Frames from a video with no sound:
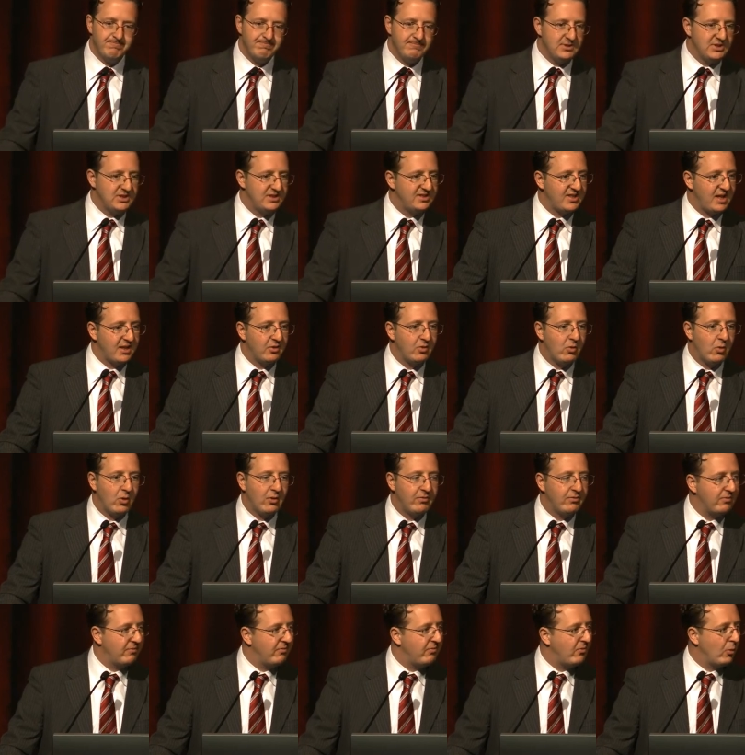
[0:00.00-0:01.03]
Suncor
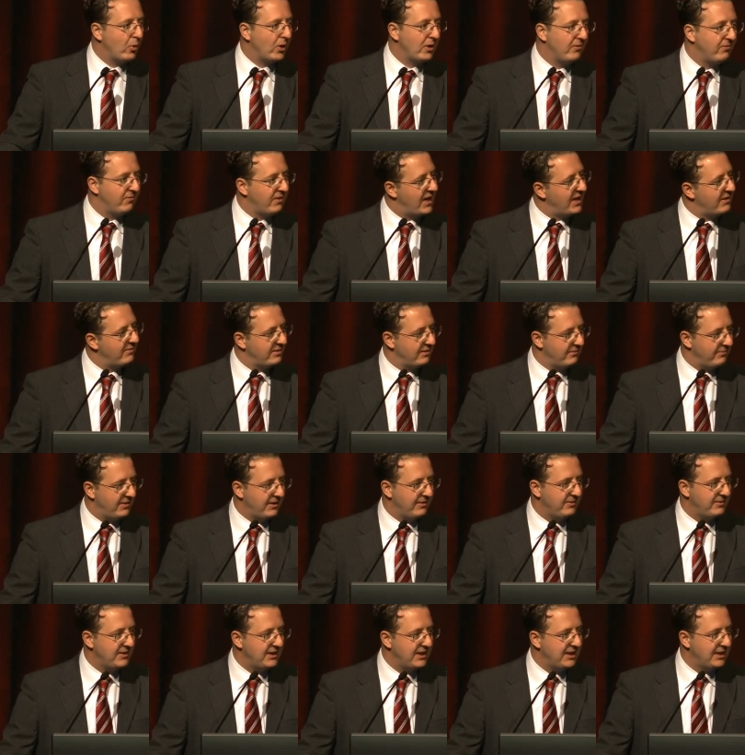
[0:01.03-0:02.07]
from 45 to
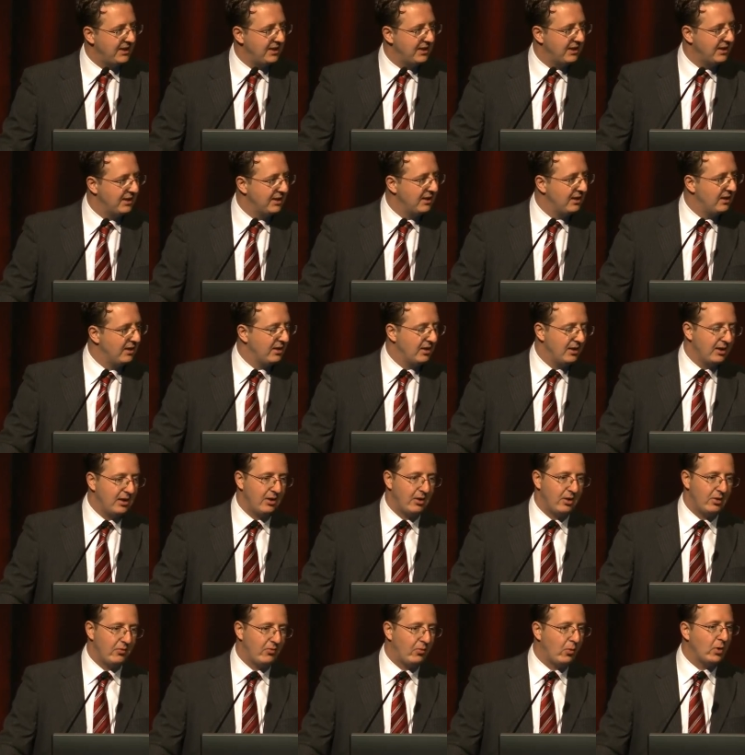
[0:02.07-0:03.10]
50,
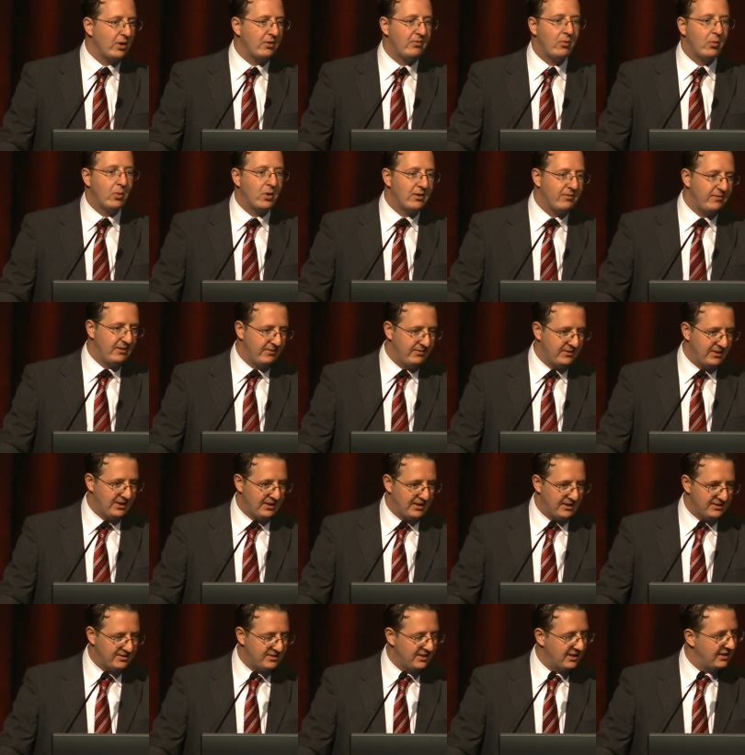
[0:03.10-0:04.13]
or 44 to 50,
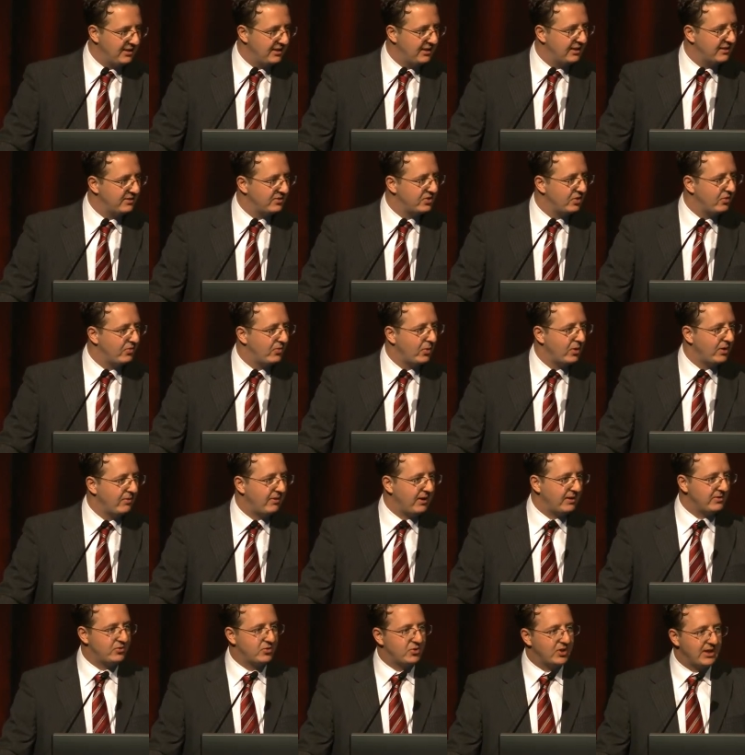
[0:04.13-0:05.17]
let's say. There's no
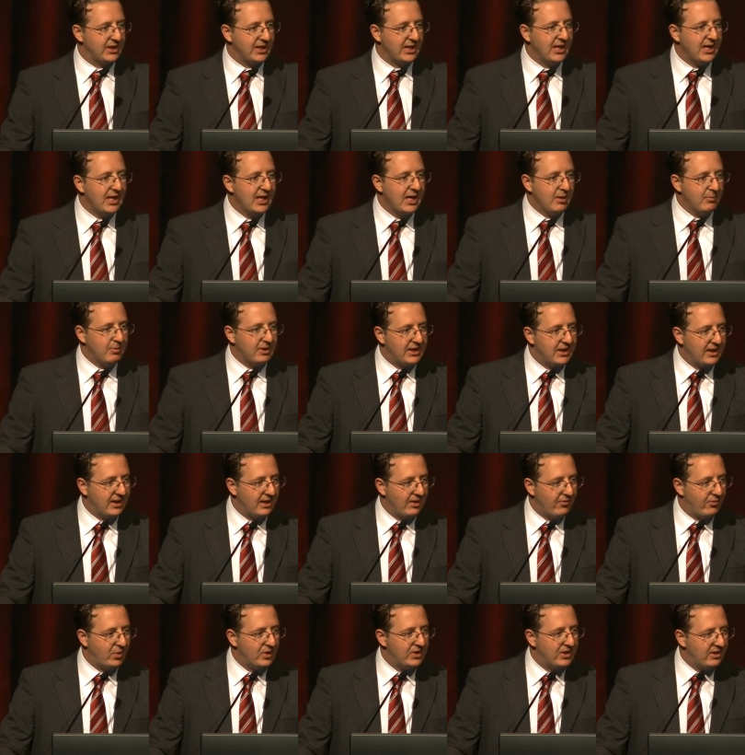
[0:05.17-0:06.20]
45 strike. But
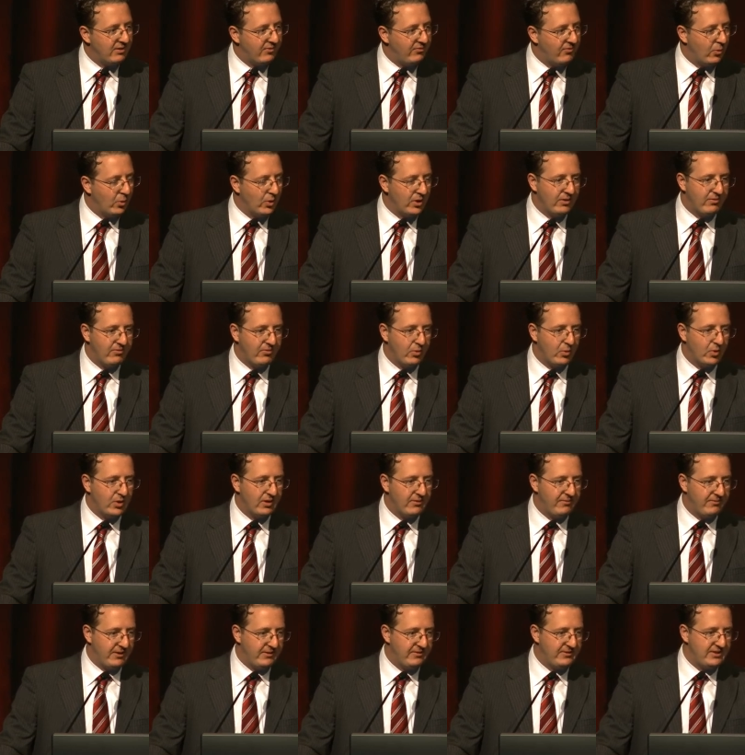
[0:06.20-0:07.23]
if we did a 44 to
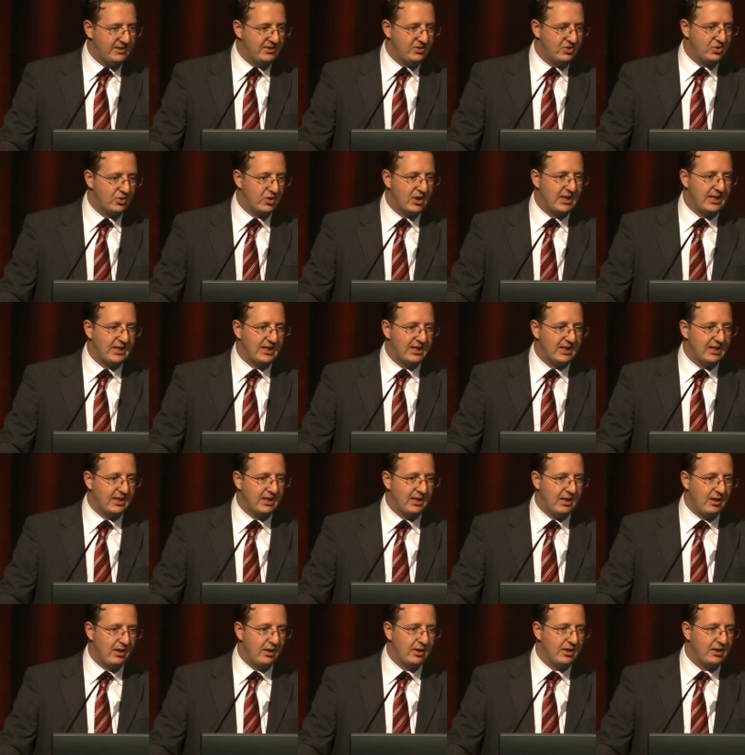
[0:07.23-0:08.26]
50 strike
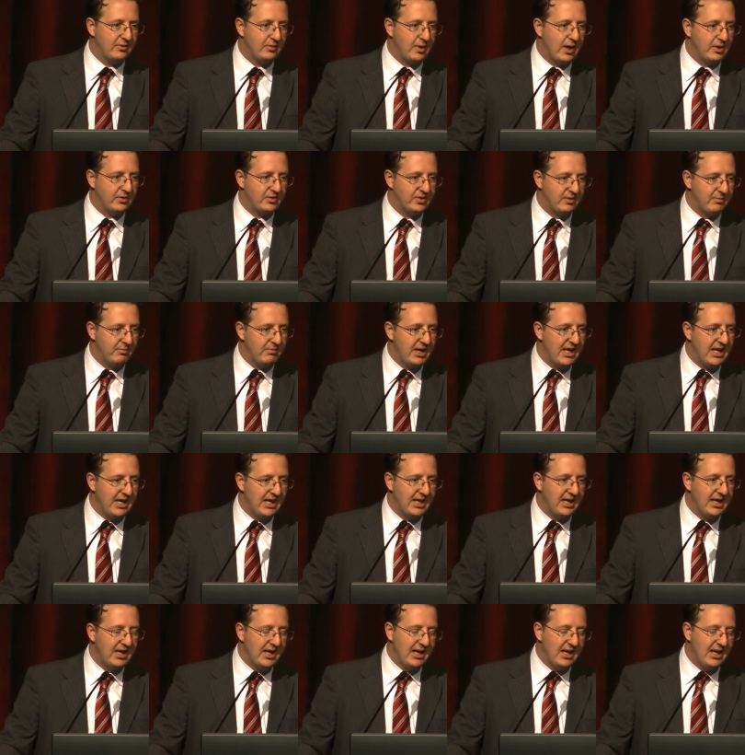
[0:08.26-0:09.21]
out to May,